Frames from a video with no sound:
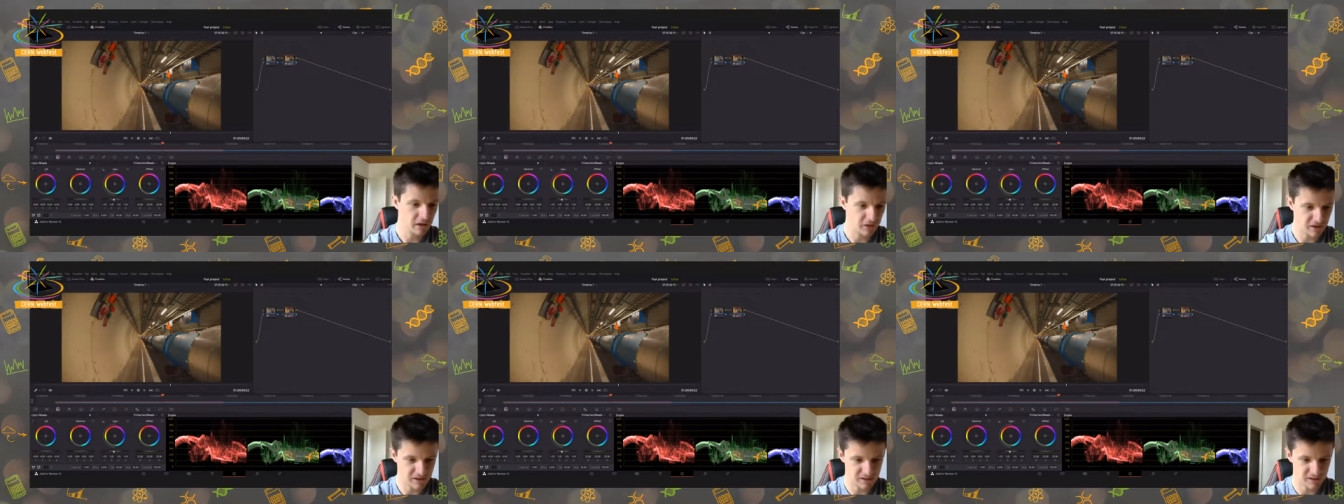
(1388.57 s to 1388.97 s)

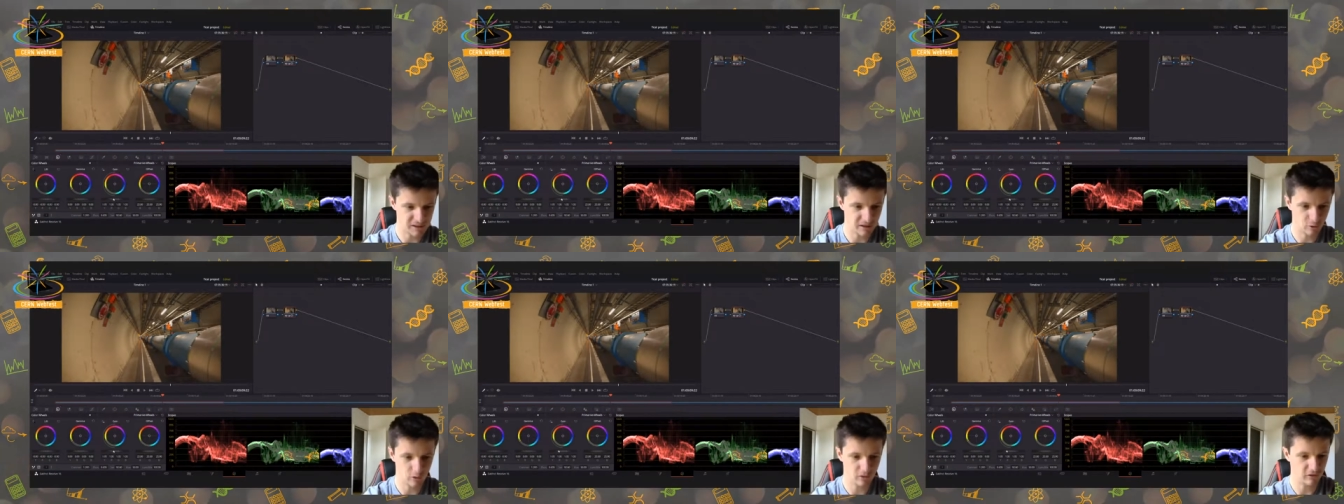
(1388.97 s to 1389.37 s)
This is
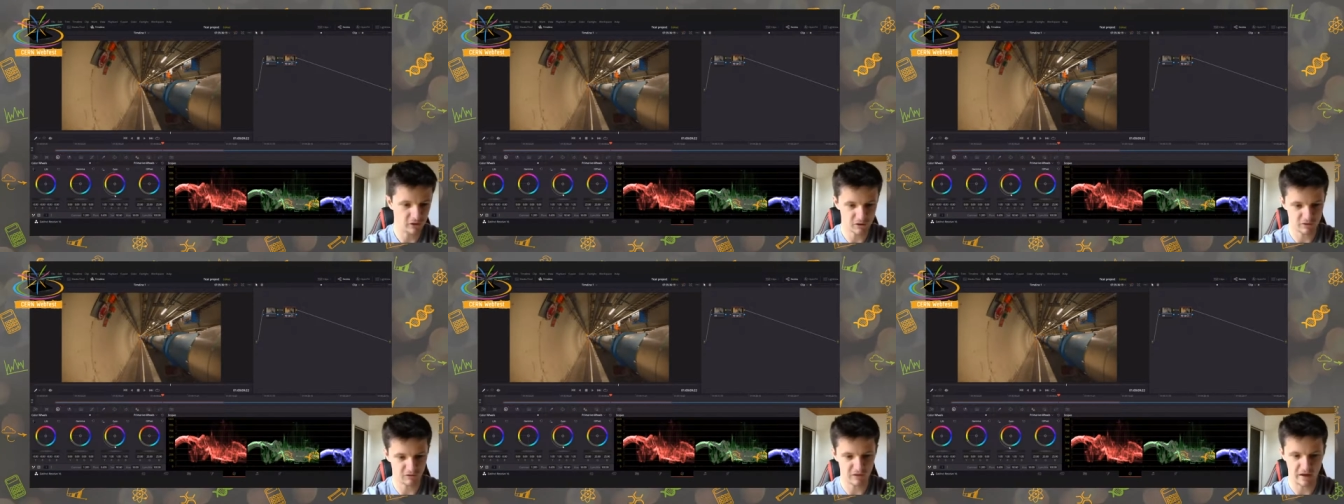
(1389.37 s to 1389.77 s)
the
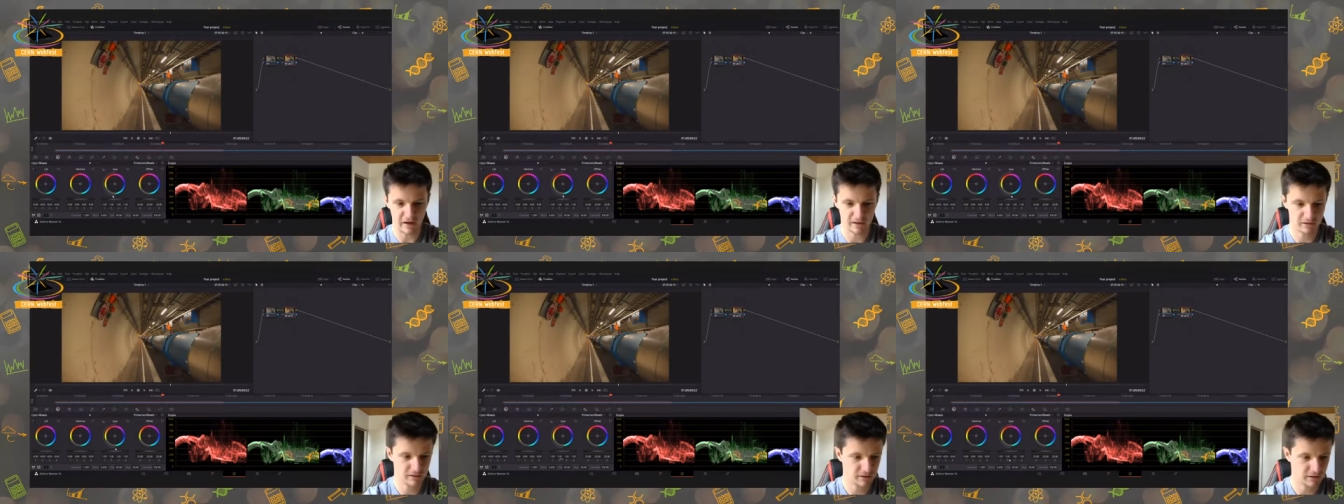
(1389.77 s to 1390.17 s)
equivalent of
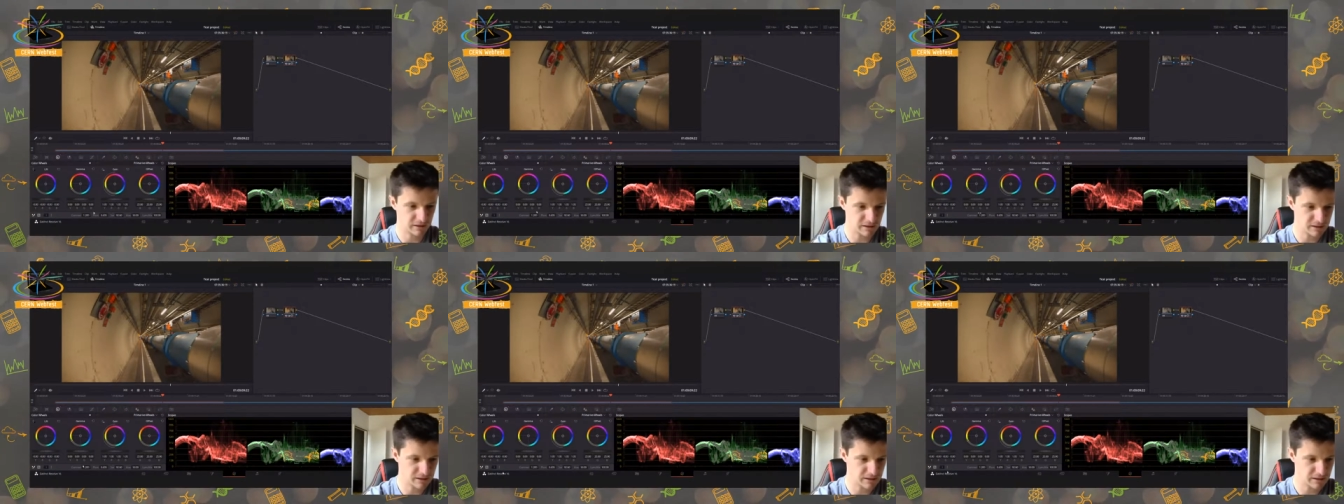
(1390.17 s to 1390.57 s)
that.
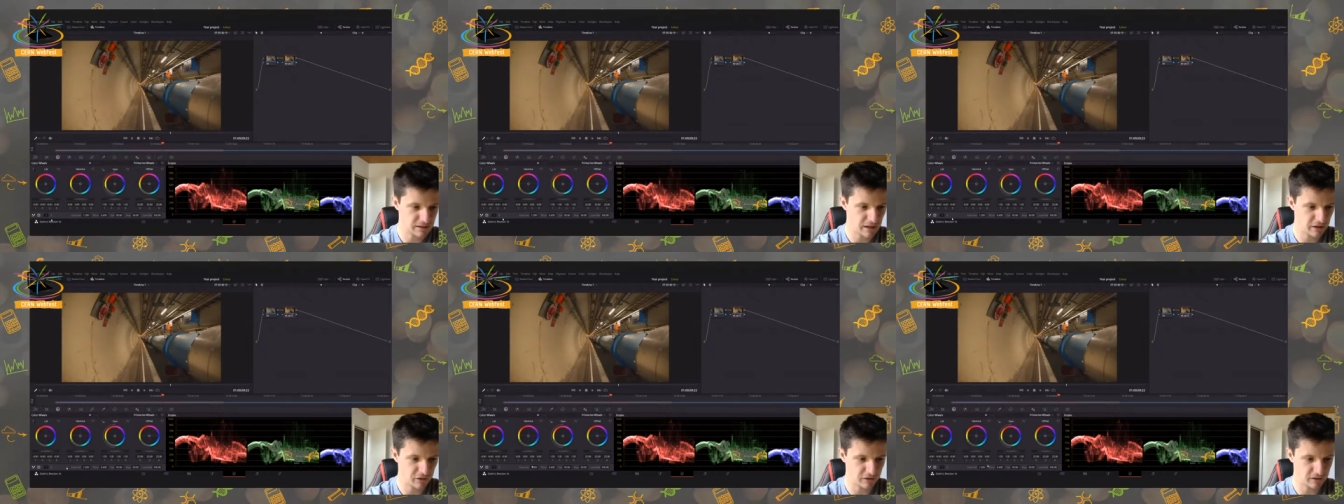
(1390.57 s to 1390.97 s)
It's
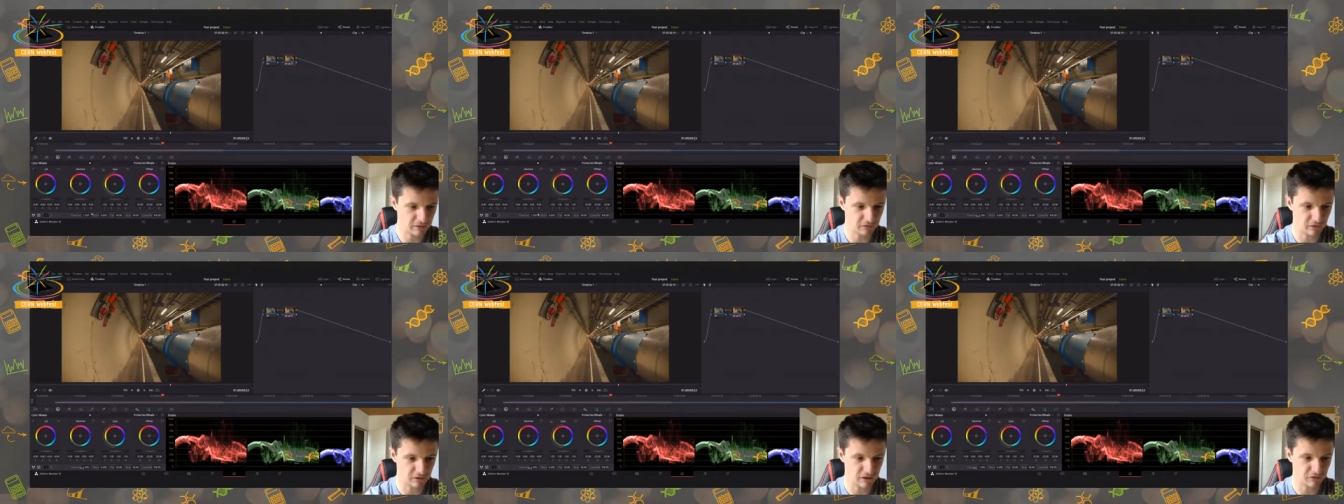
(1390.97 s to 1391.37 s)

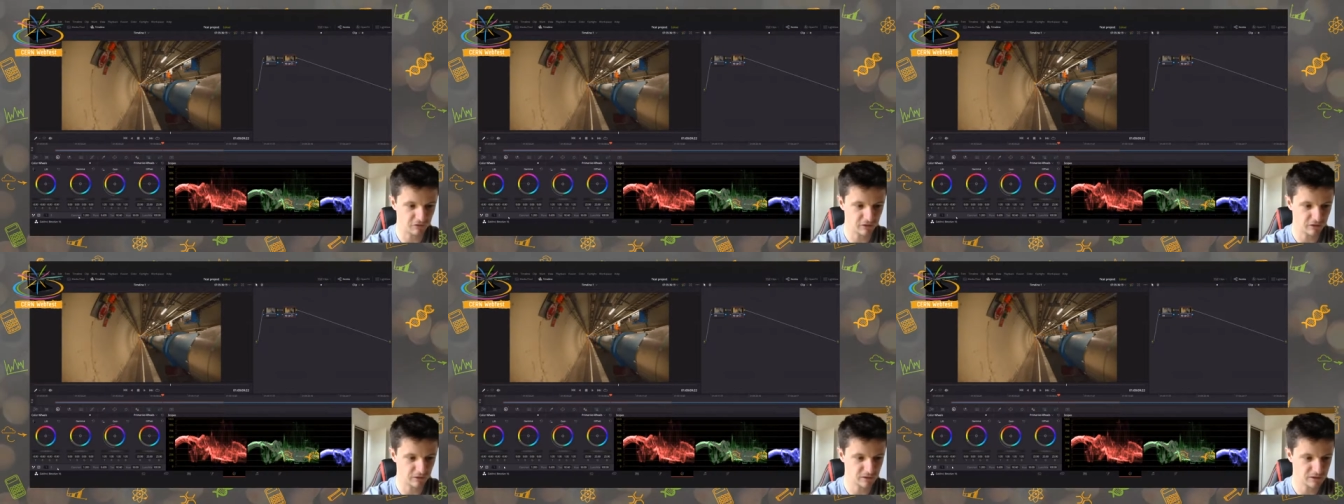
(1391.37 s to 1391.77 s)
nothing very
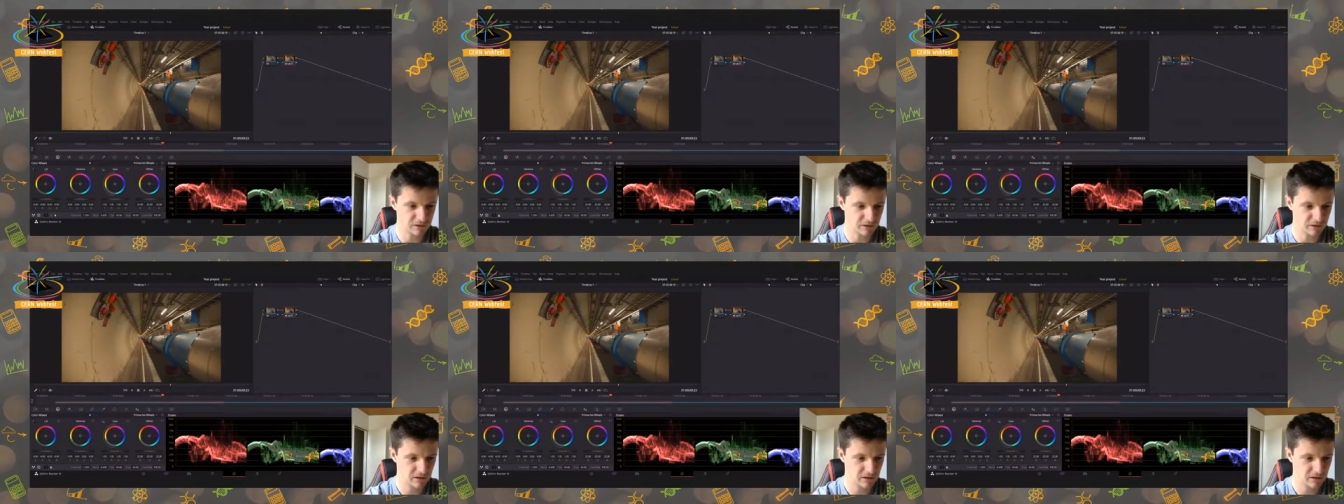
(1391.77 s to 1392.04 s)
difficult.